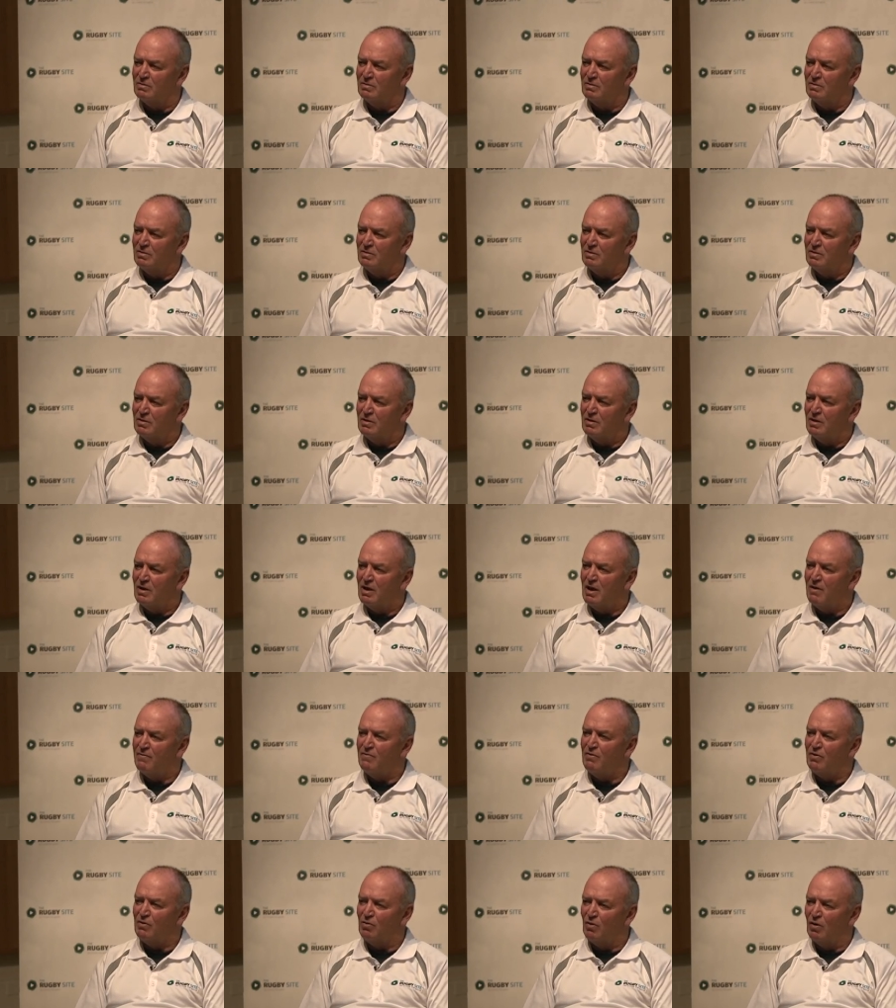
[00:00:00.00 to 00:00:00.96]
yeah,
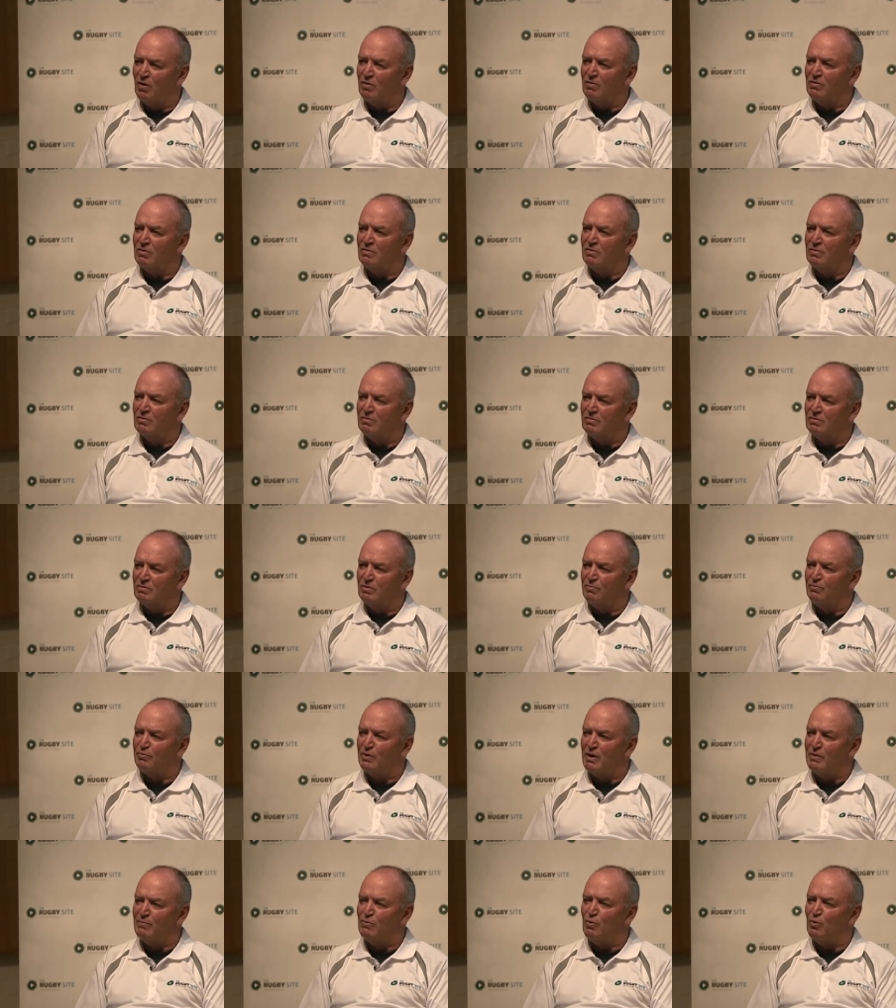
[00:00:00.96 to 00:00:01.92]
have you got the
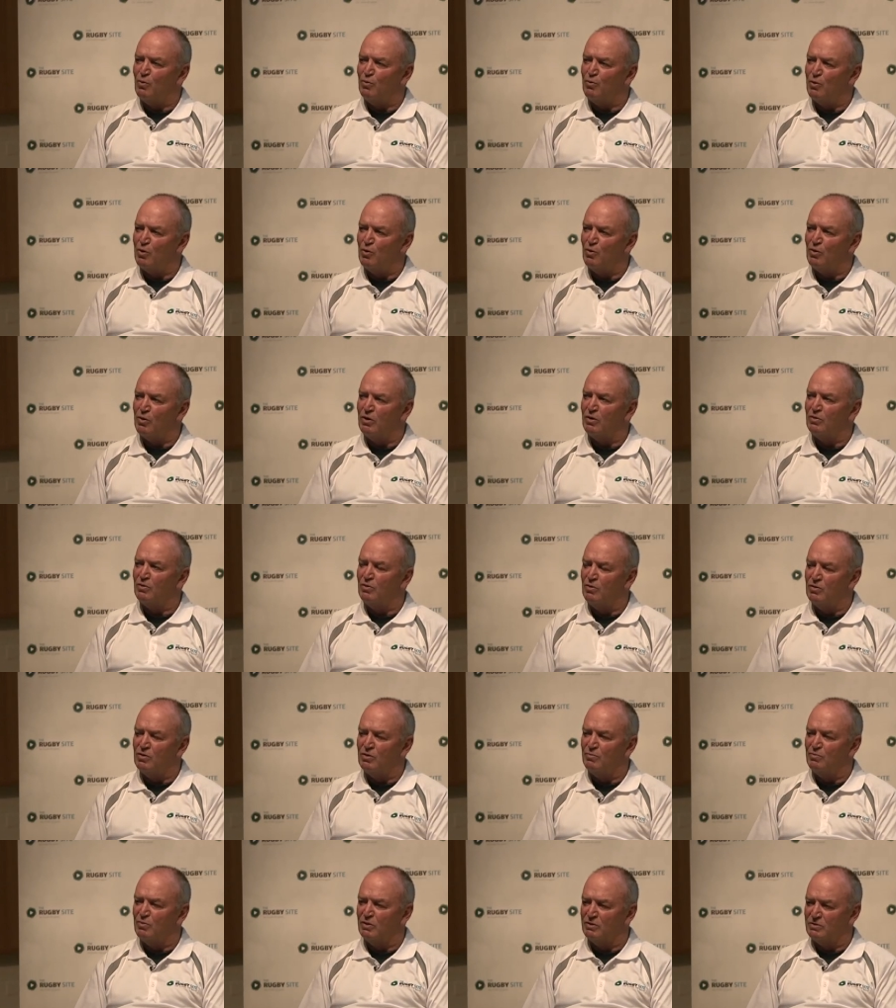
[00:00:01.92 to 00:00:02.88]
people who can
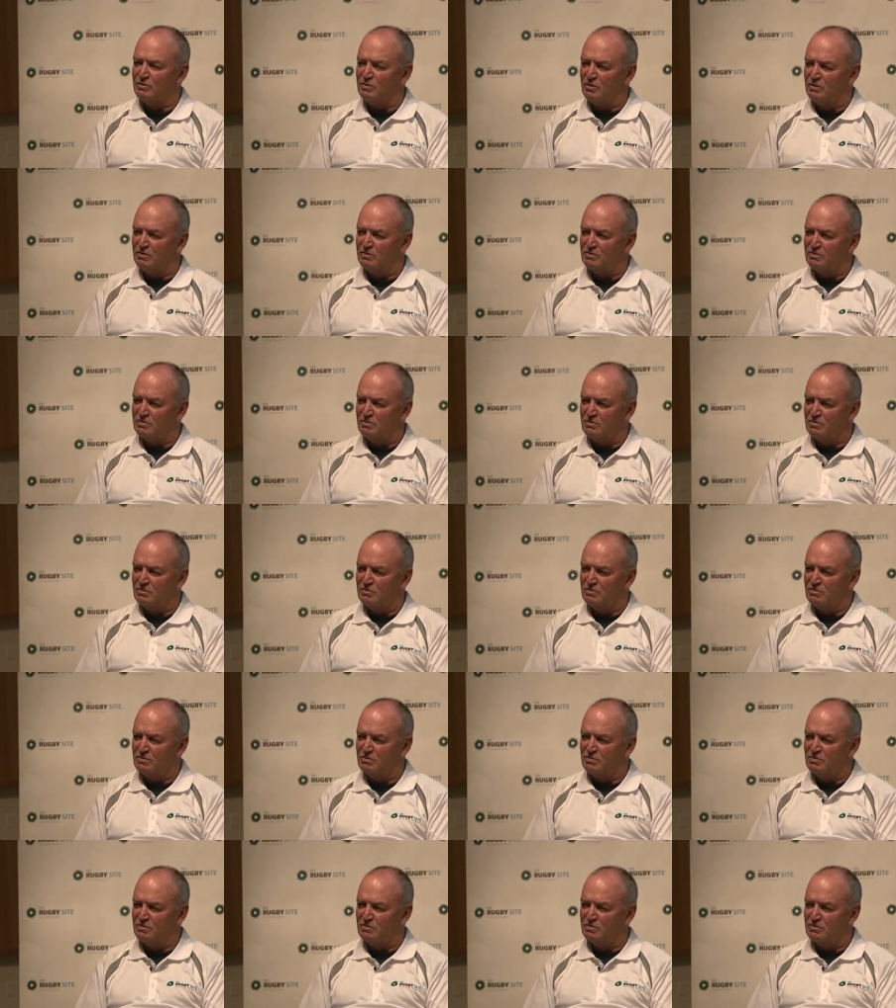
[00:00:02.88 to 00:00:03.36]
do the business?